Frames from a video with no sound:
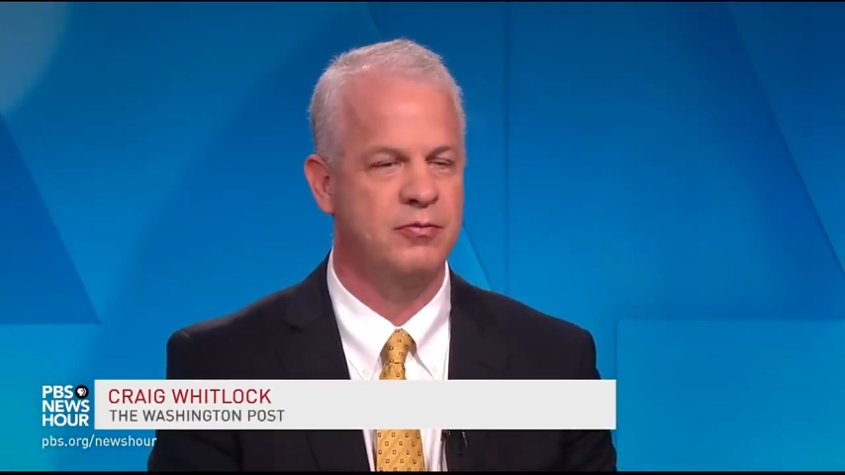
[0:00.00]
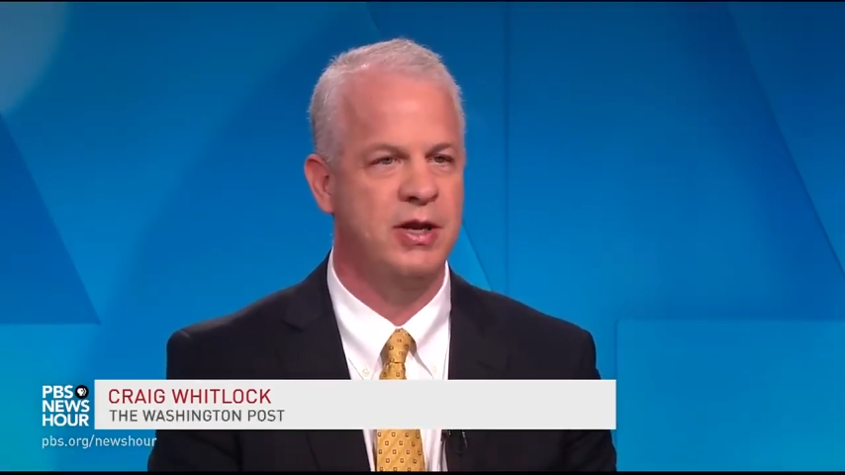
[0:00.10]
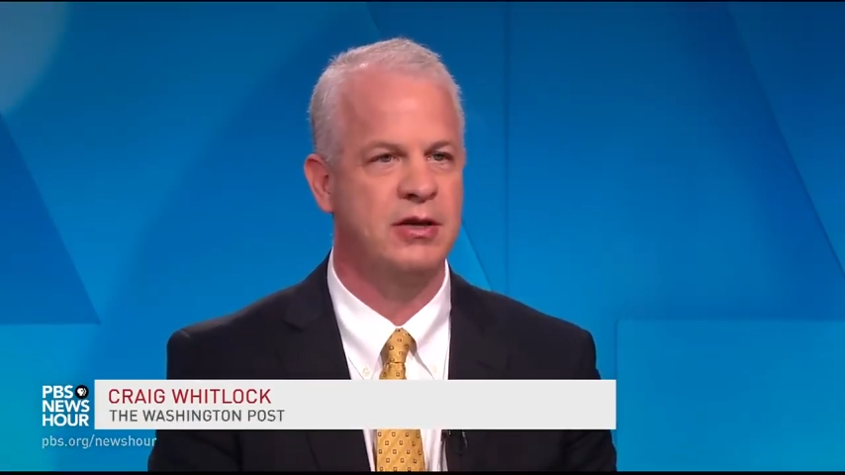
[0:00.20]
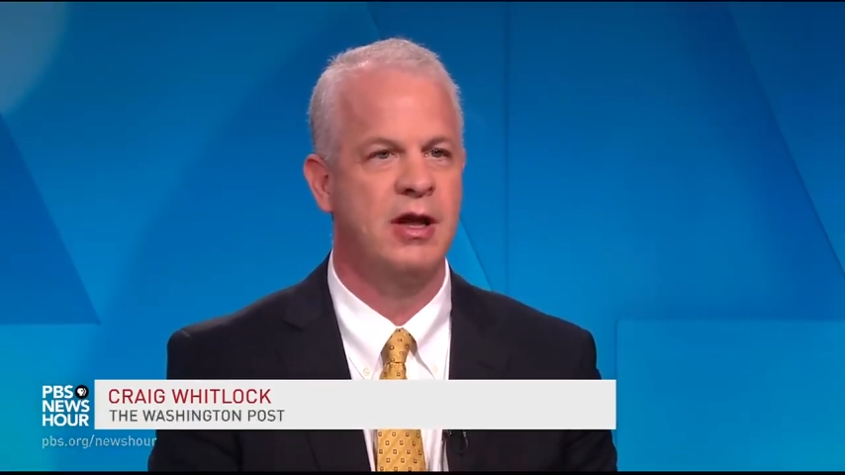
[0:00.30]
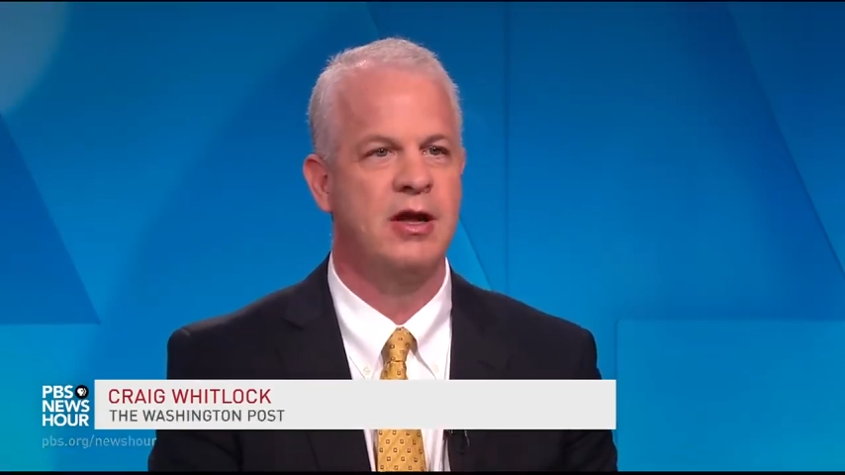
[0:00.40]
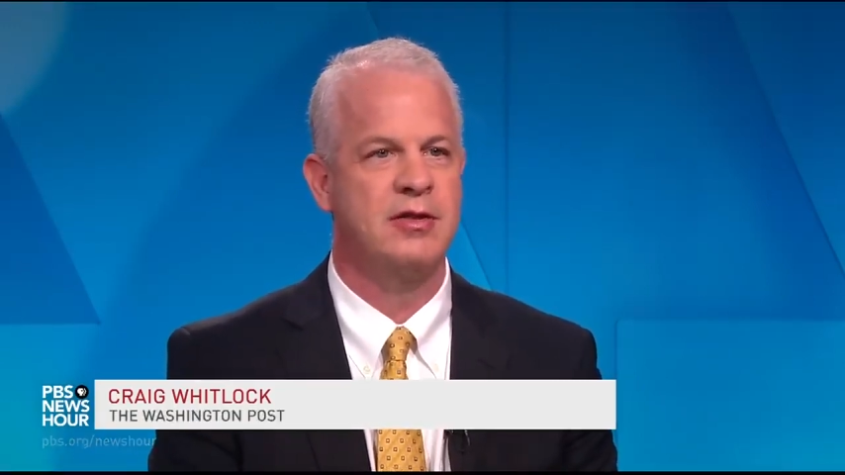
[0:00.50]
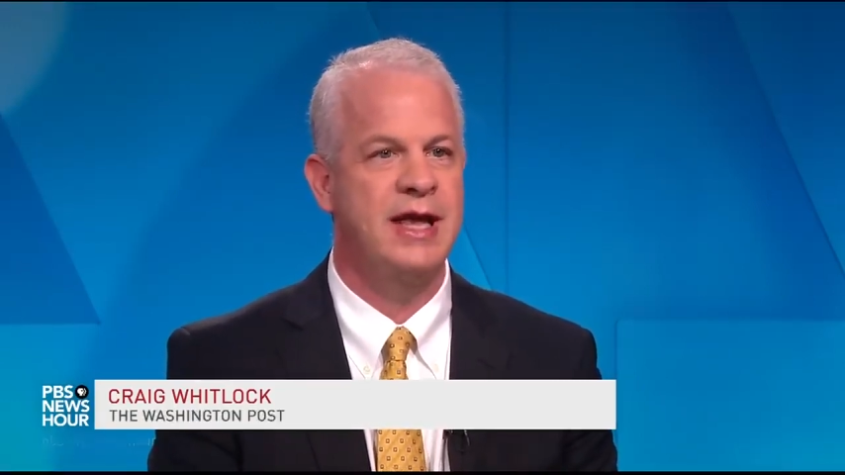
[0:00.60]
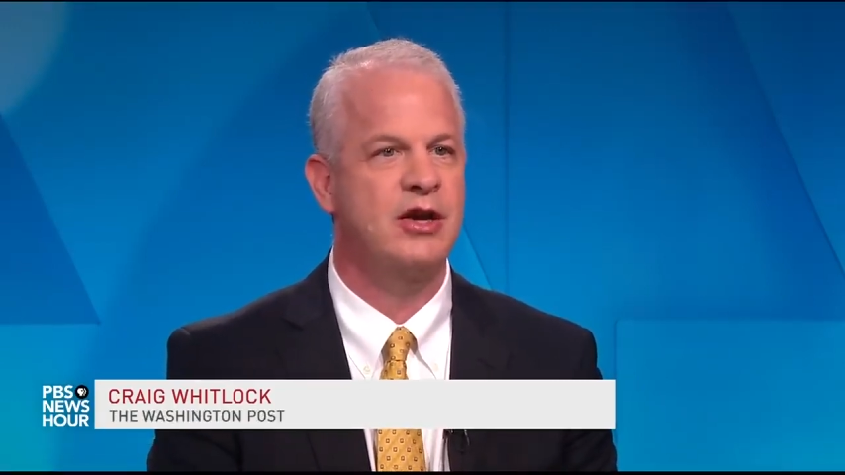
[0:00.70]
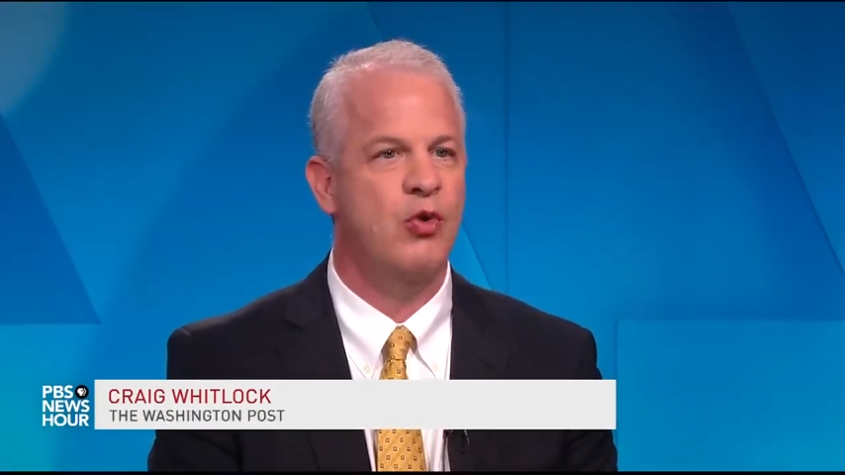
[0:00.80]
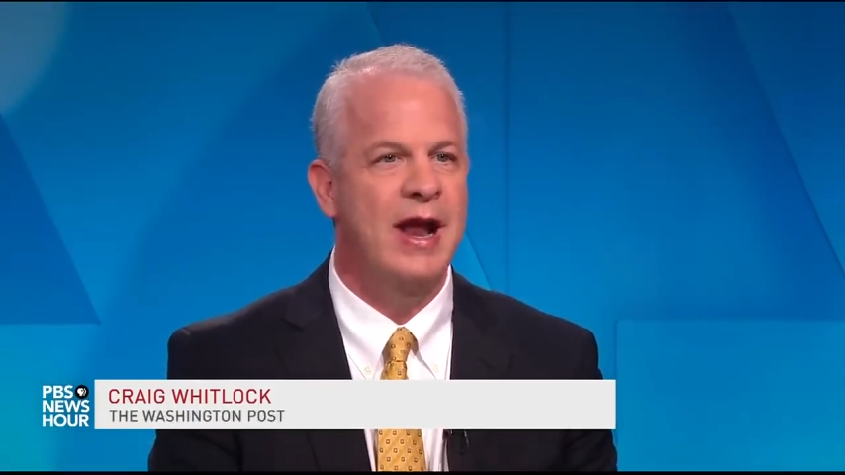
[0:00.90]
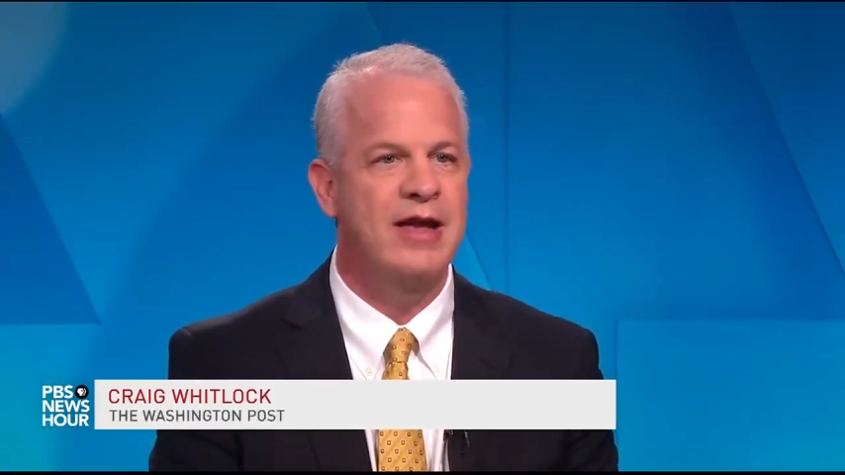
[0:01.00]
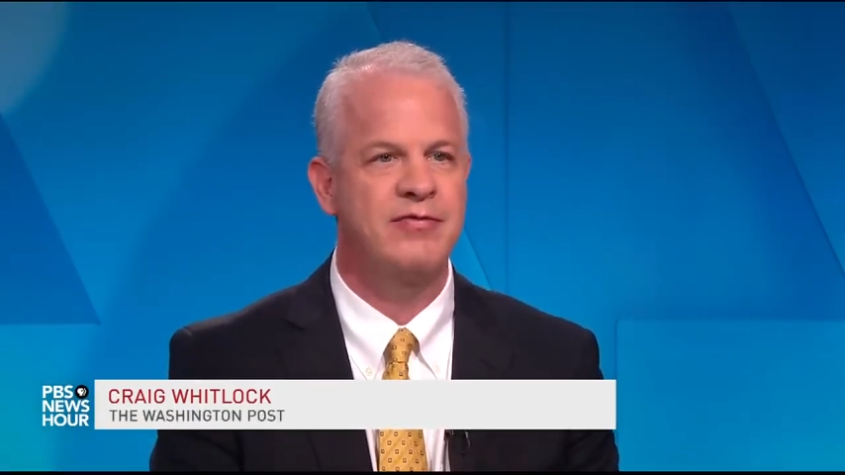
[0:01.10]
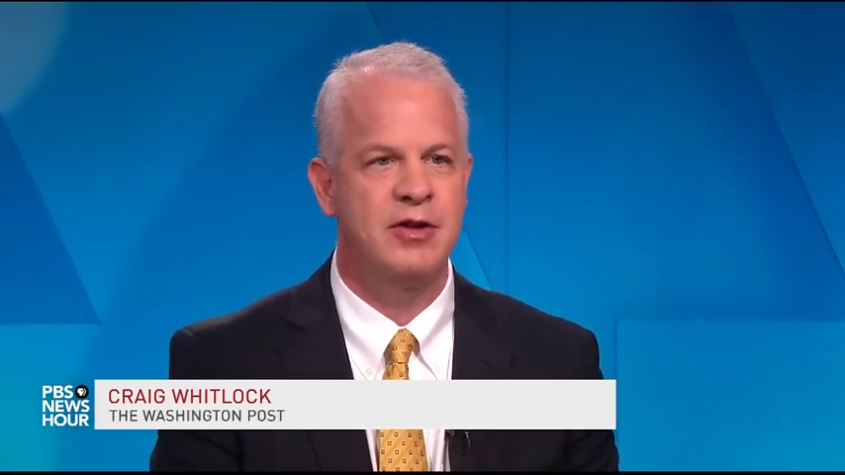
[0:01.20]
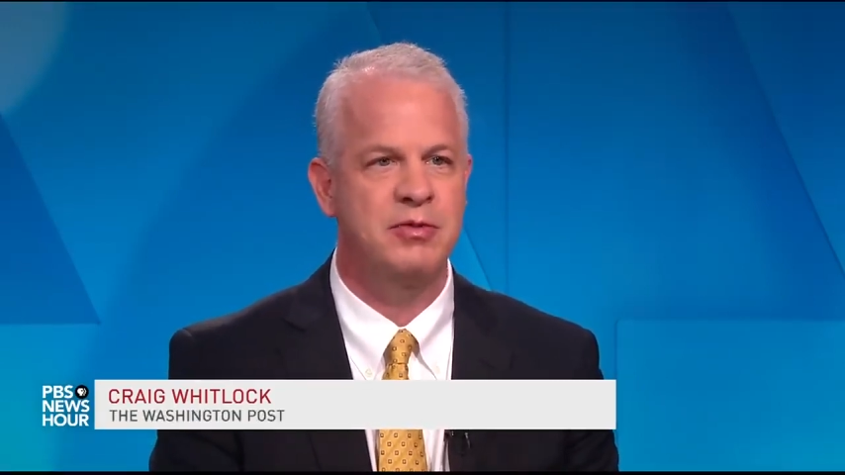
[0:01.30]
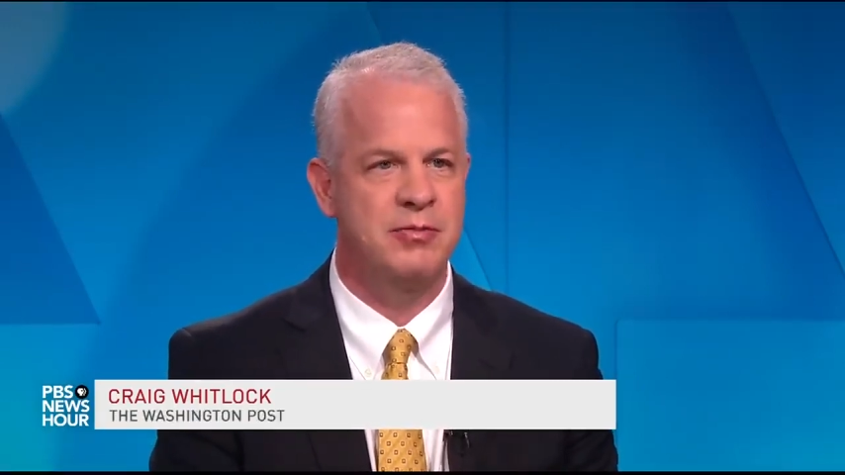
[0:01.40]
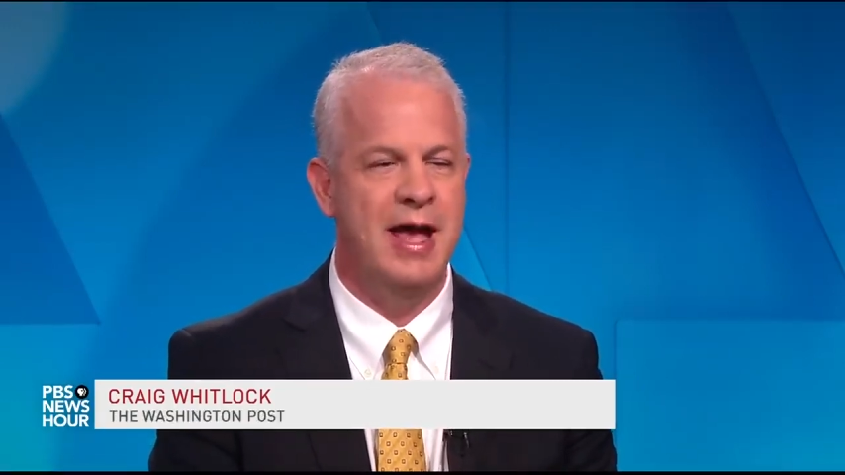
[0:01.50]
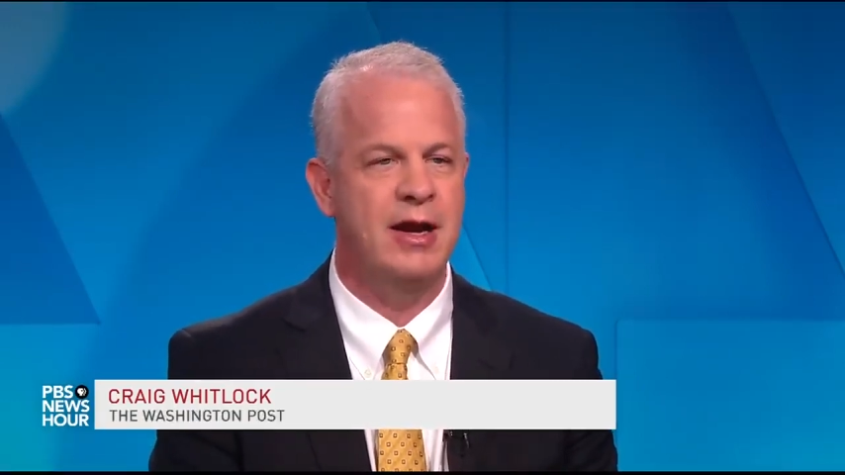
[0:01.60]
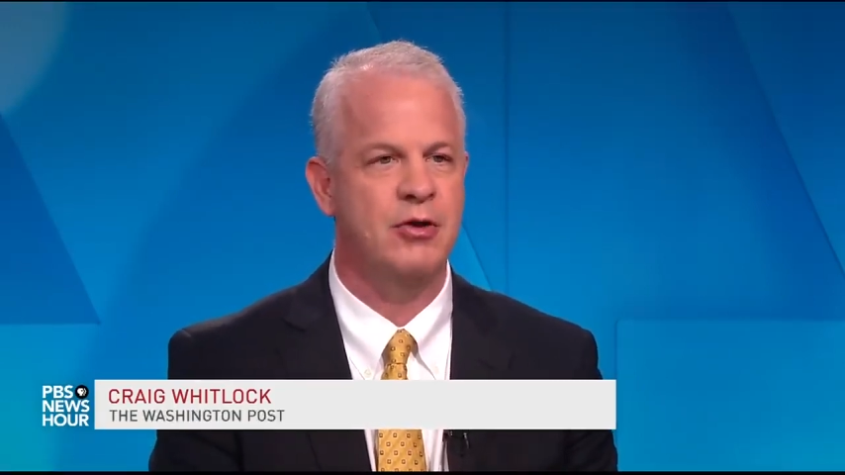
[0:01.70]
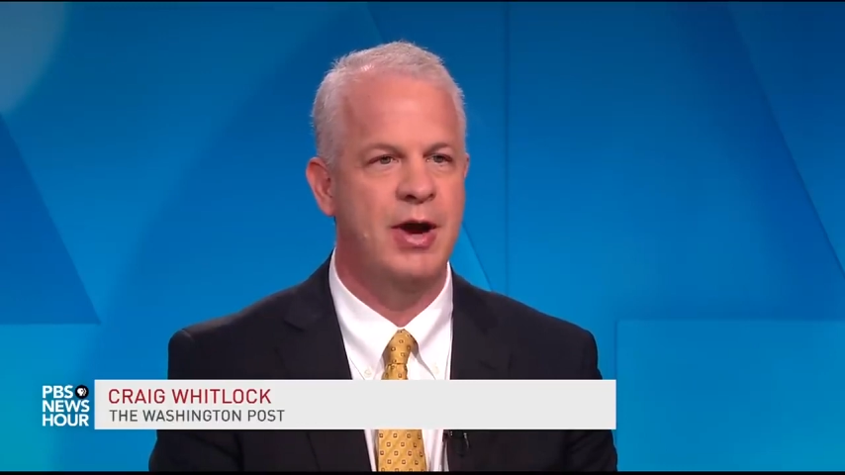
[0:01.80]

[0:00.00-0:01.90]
but they crave diplomatic